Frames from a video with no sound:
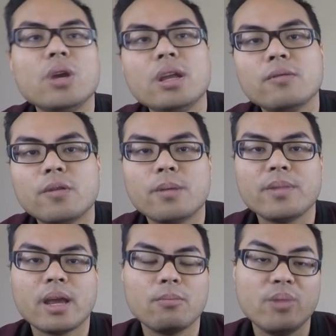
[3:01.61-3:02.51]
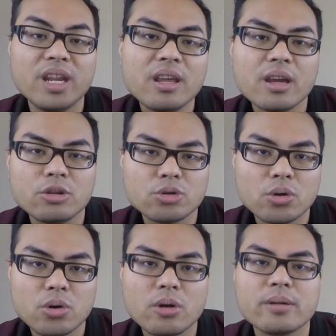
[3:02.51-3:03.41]
from bleeding
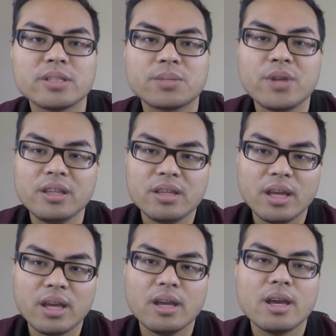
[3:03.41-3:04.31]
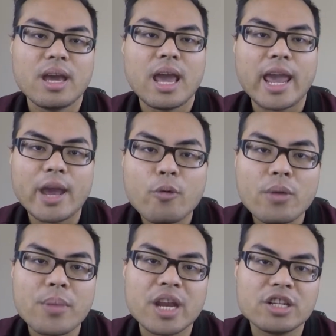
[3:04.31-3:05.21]
control, splinting, airway
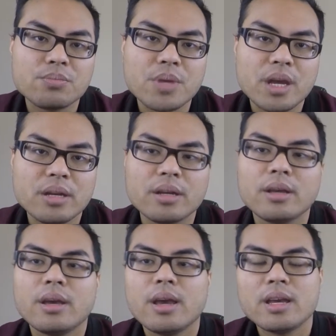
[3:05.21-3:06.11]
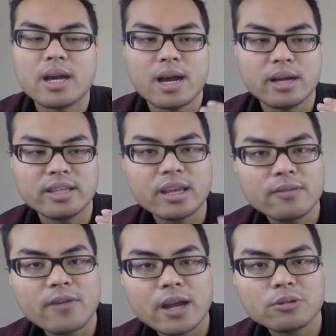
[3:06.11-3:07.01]
management,
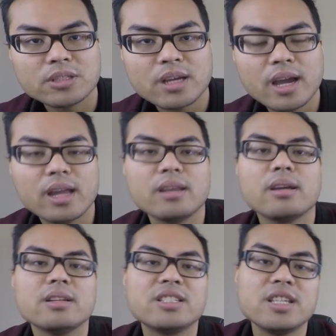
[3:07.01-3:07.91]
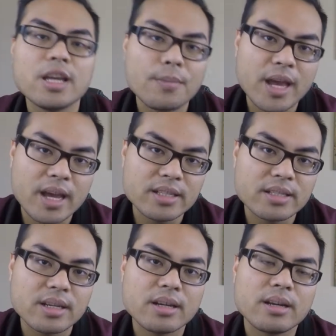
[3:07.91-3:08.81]
taking vital sign,
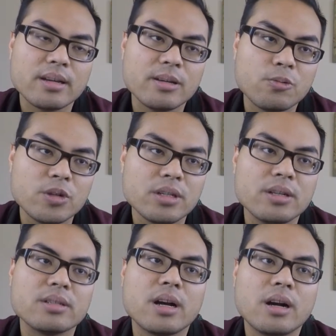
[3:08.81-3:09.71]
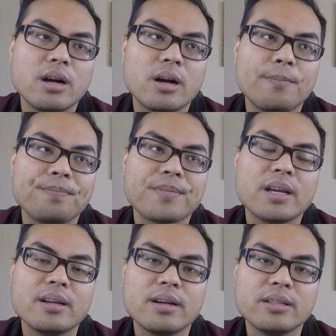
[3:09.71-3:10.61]
CMS, which is
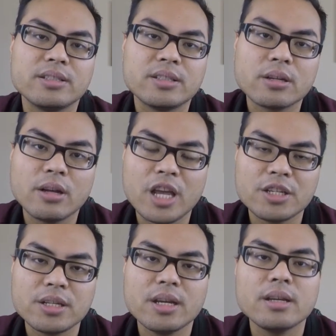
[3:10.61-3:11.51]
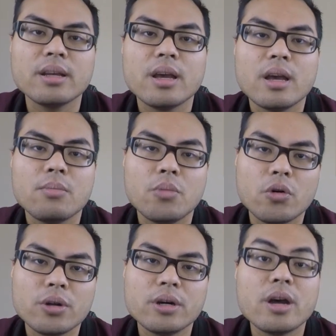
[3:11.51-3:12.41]
circulation,
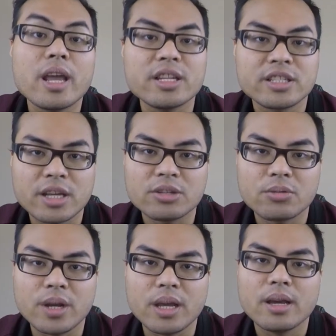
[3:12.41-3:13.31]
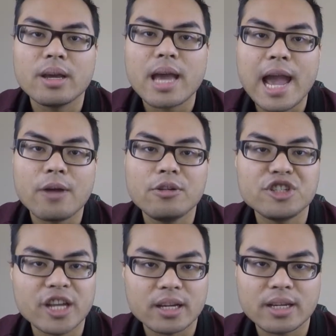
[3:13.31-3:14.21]
motor, and sensory, how you
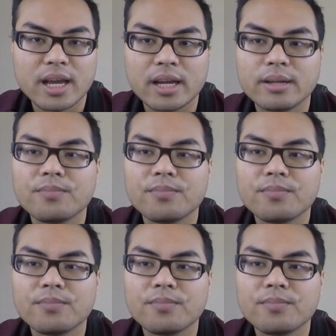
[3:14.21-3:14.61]
check that,